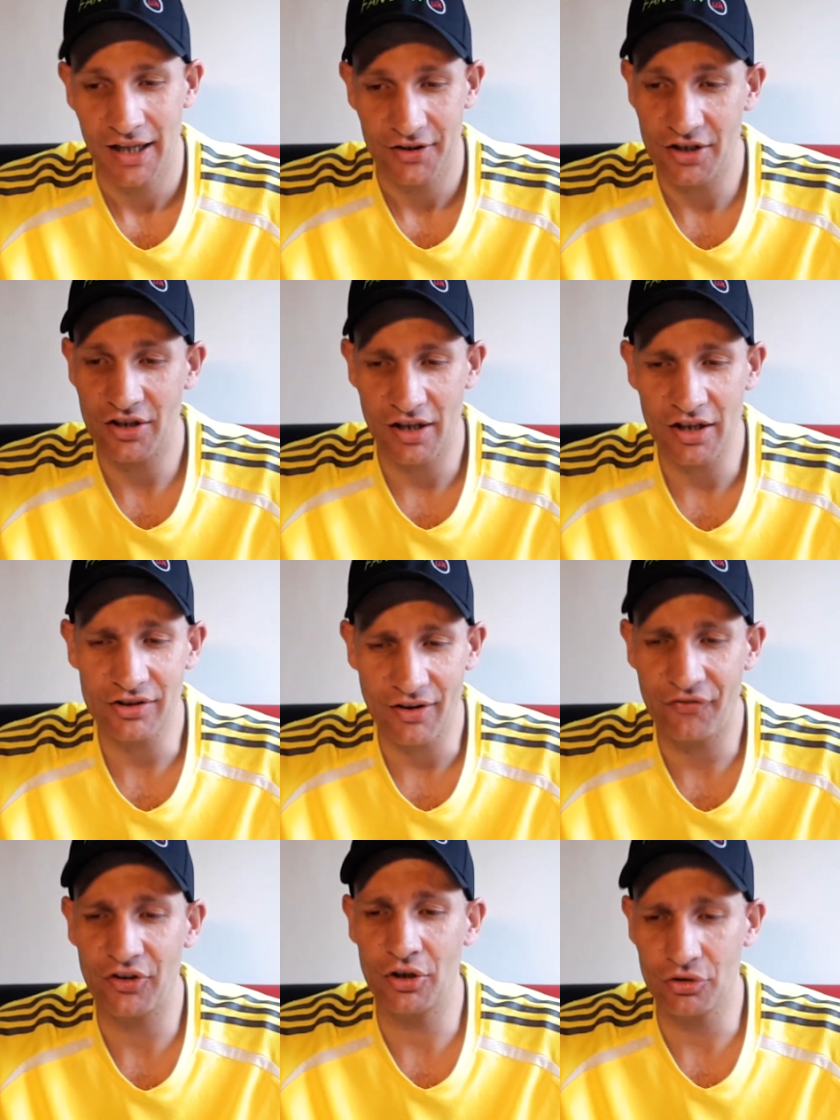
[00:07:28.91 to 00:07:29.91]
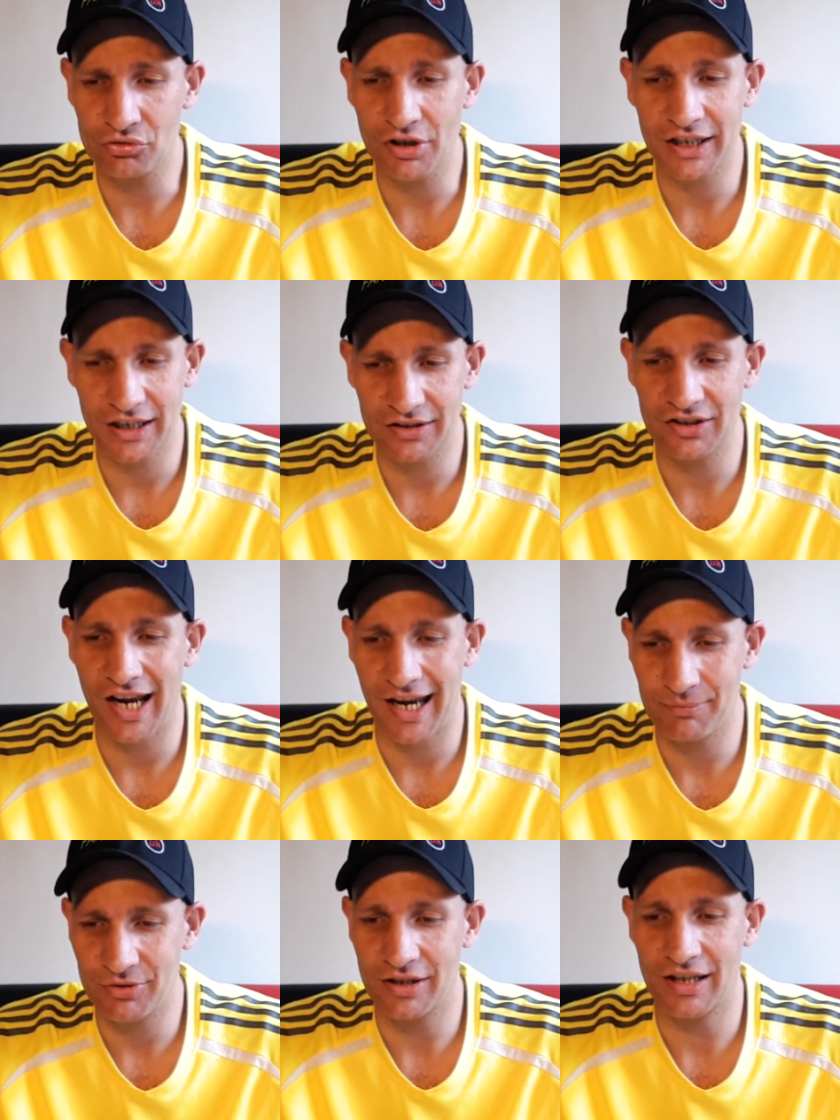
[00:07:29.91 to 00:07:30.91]
There's a few tricky
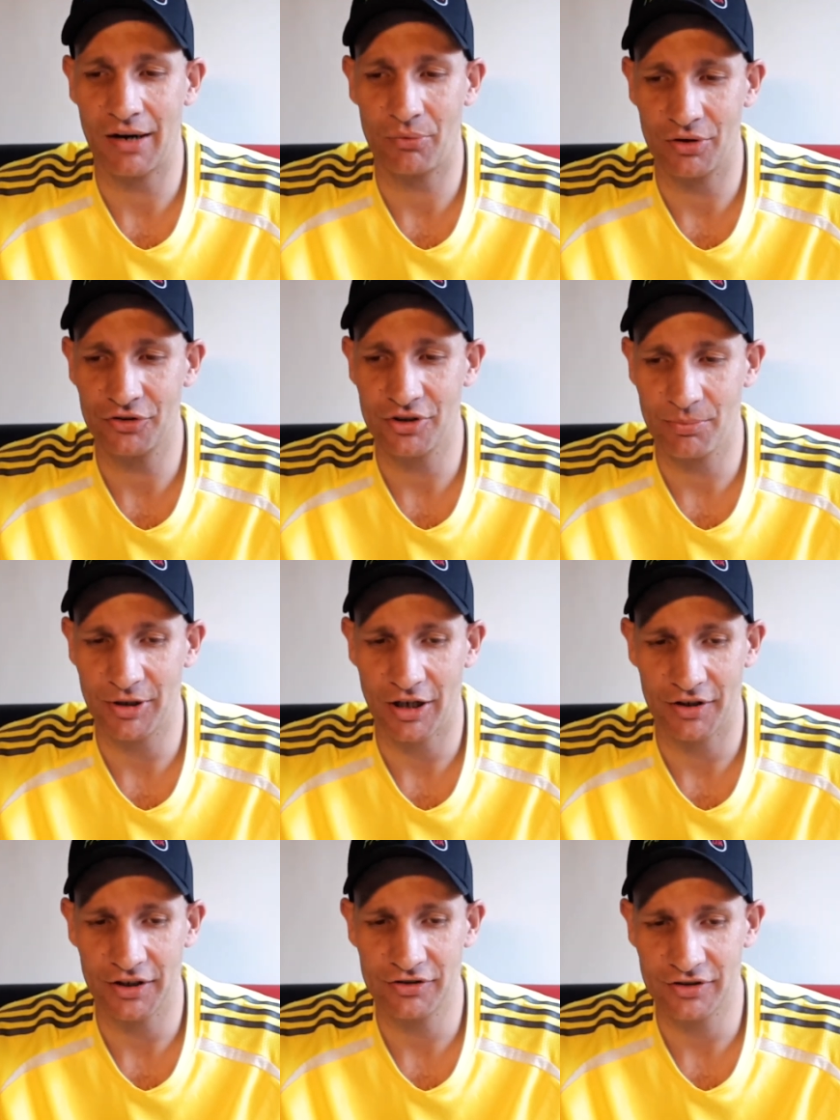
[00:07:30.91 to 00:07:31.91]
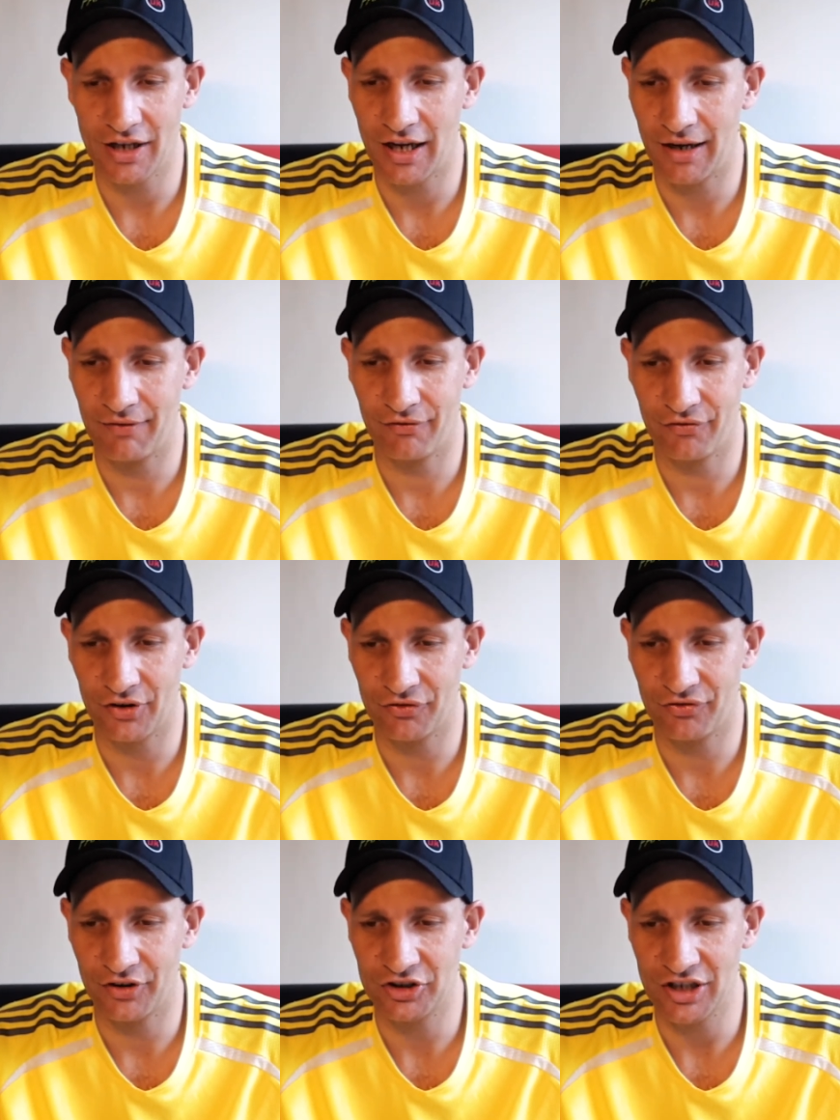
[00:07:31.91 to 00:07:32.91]
games in that one, to be honest,
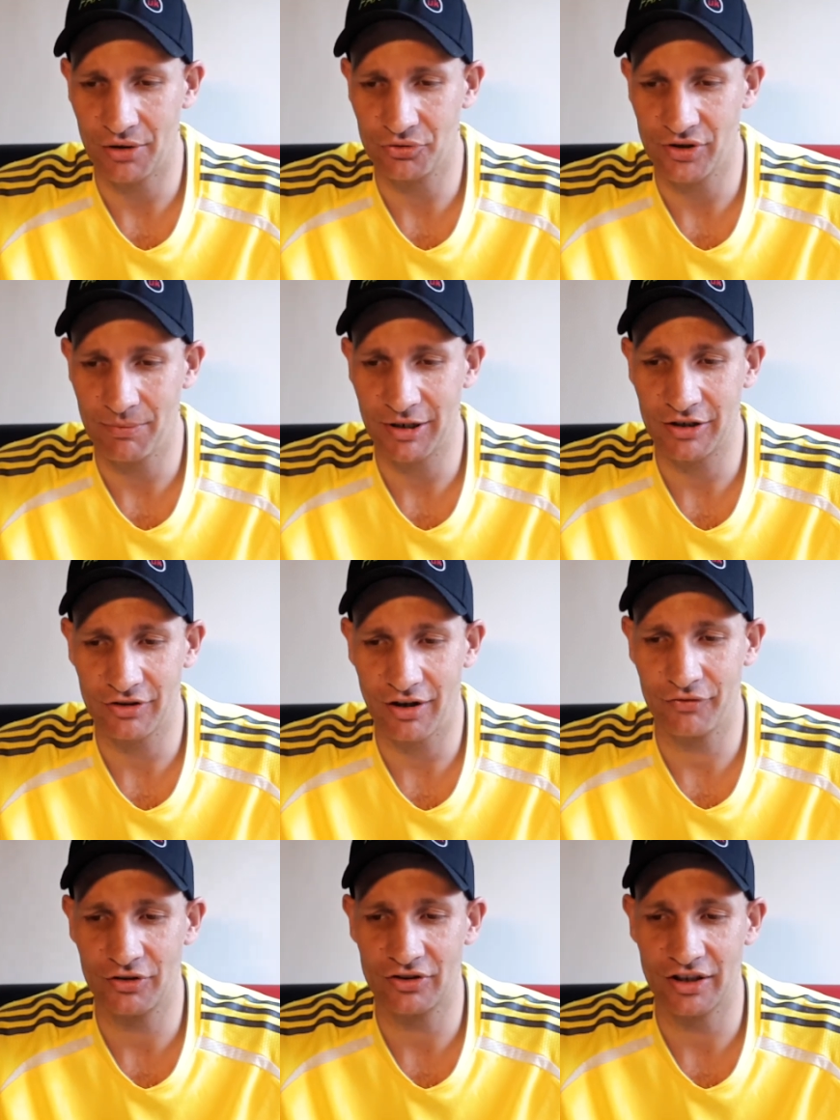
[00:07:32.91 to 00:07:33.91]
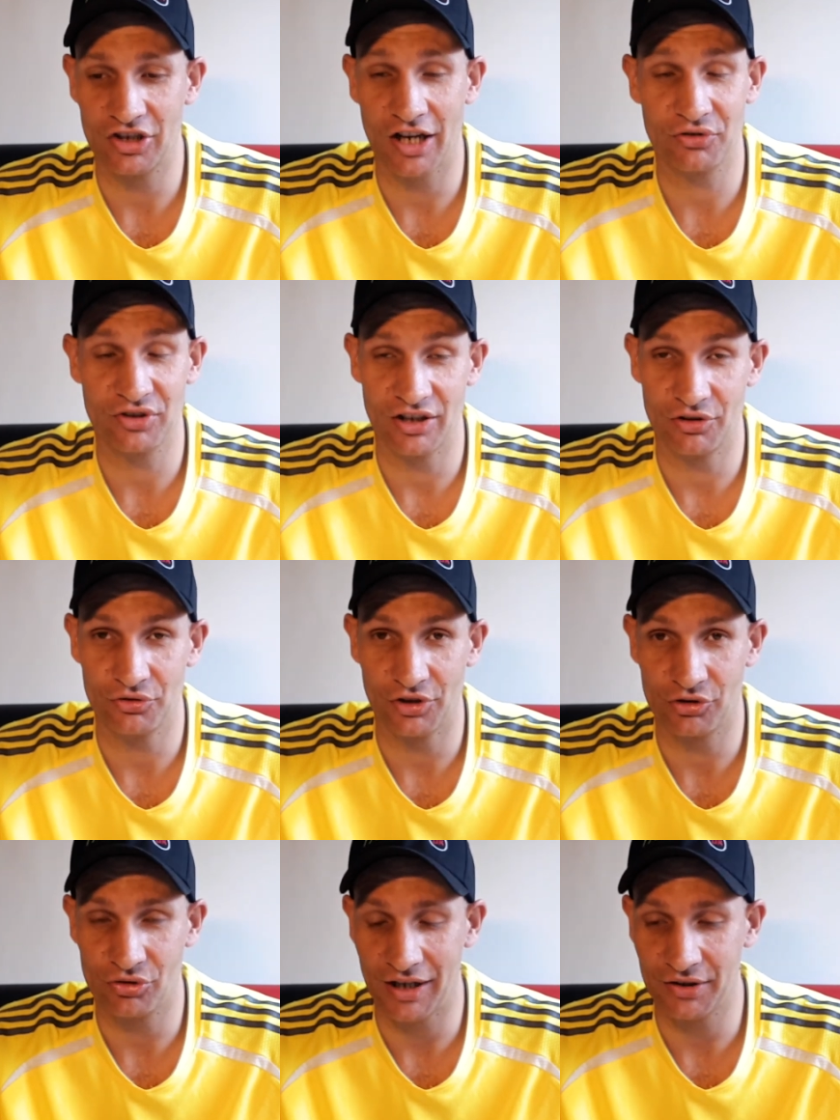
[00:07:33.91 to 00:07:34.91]
for Chelsea, because obviously Chelsea are under
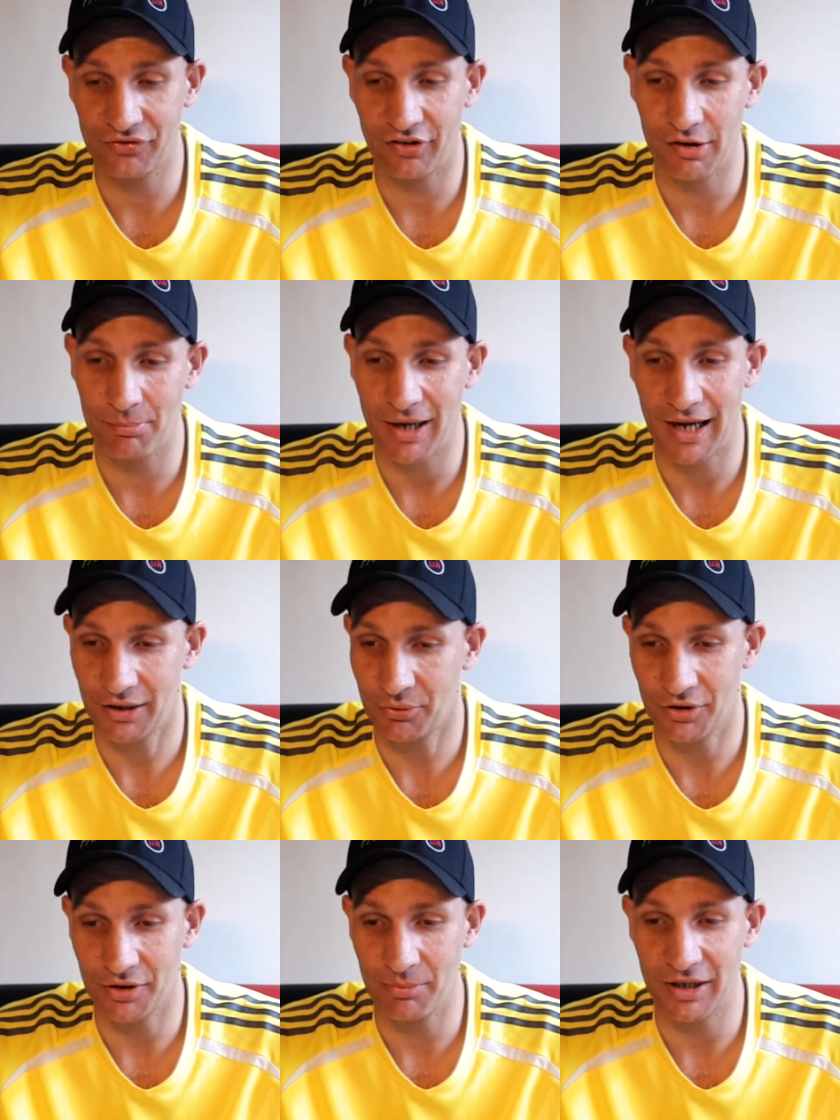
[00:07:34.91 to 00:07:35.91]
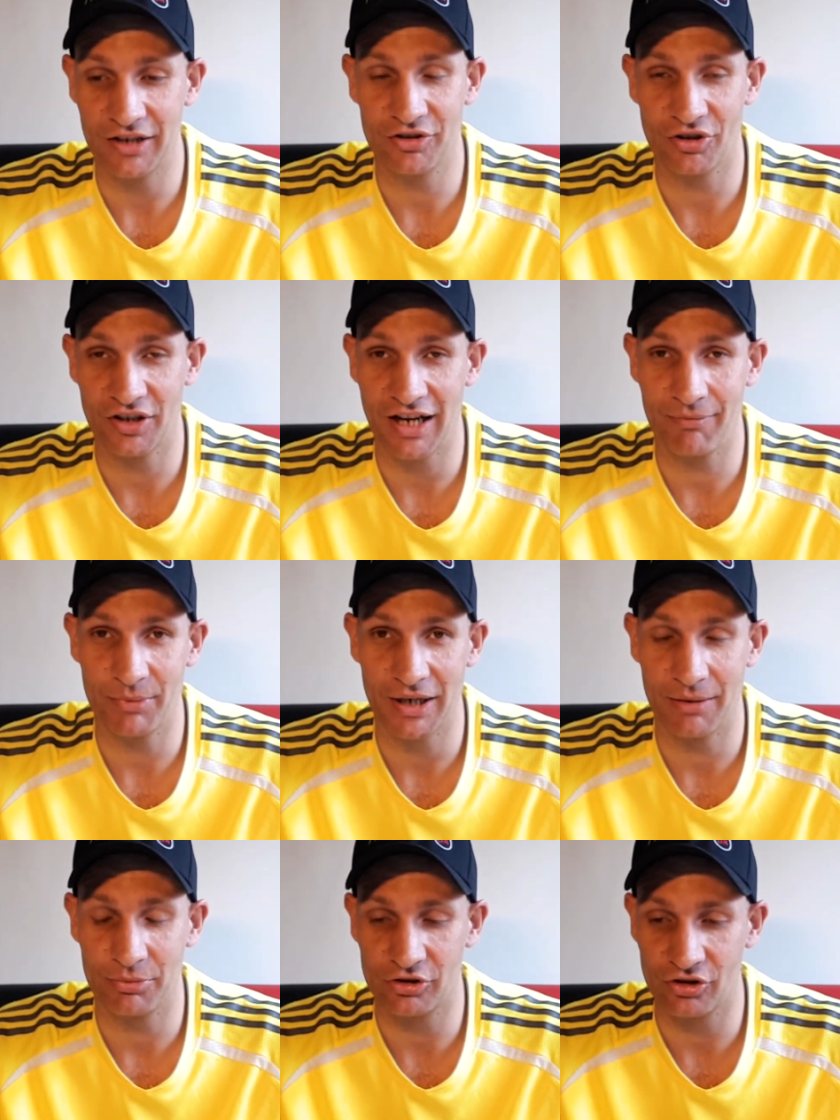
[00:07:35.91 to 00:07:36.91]
a transfer embargo at the minute, so they haven't been
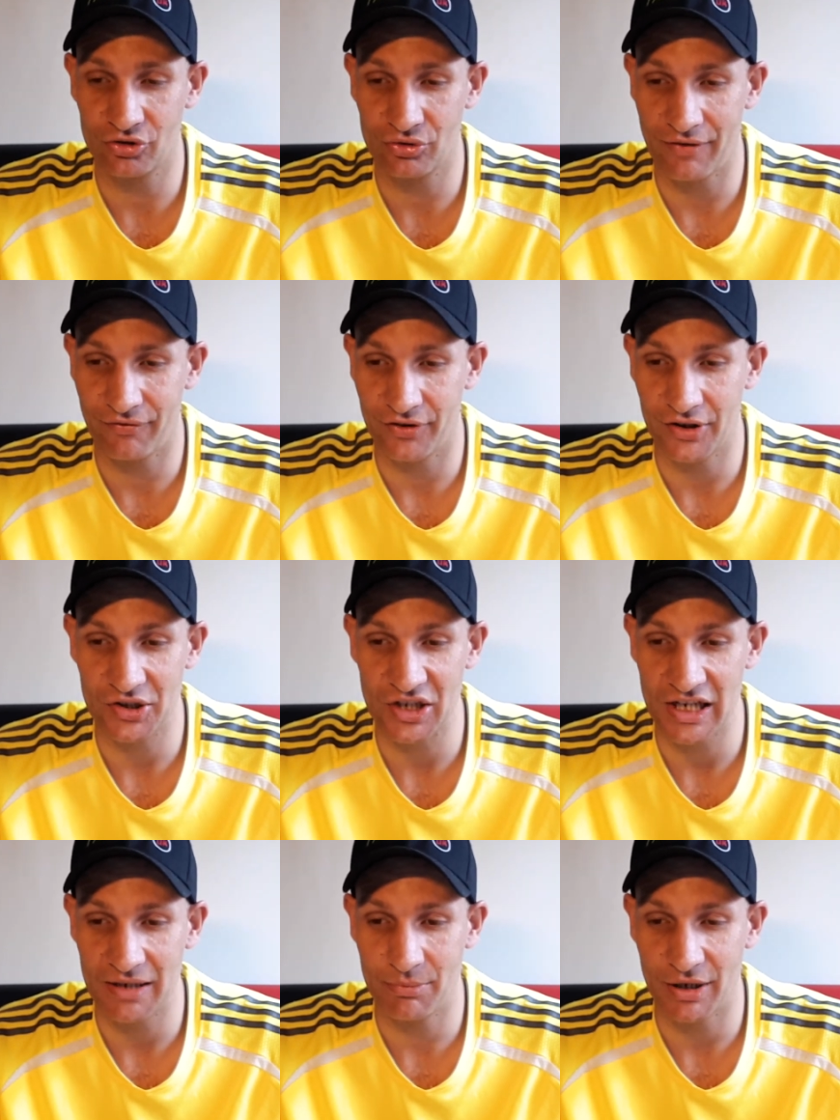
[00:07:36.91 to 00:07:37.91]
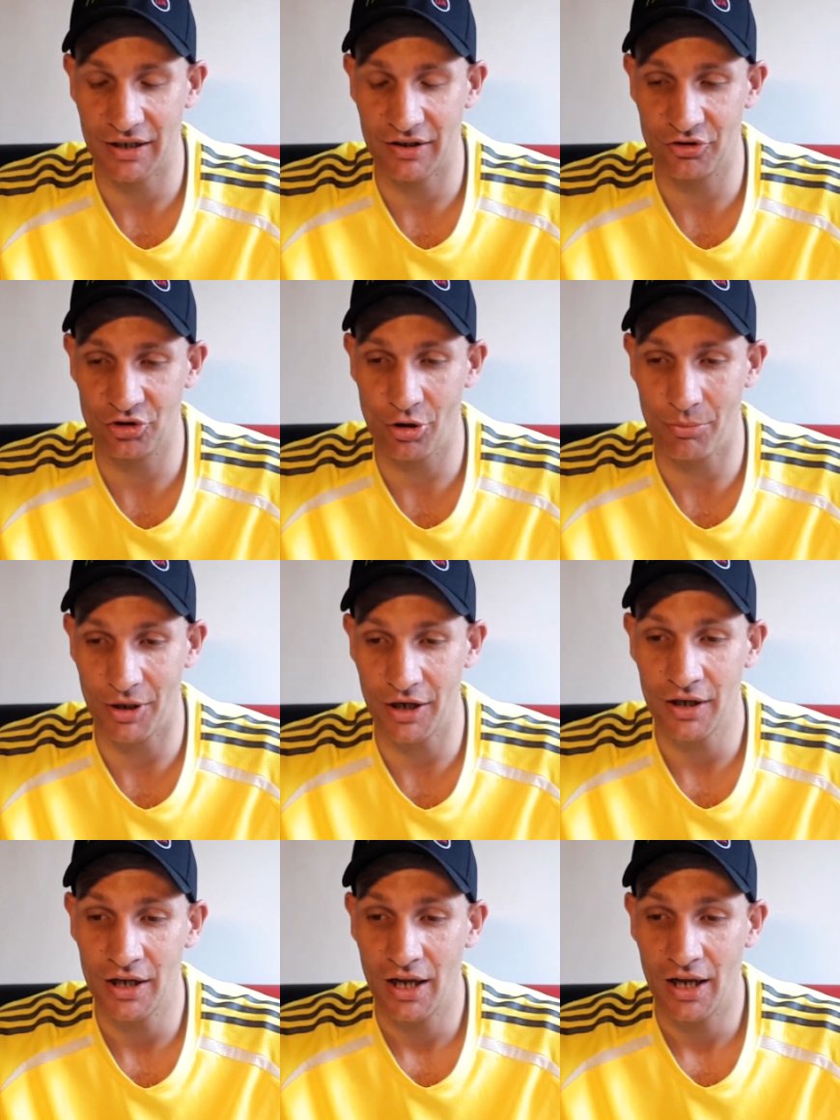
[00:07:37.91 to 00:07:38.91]
able to strengthen the team in the summer.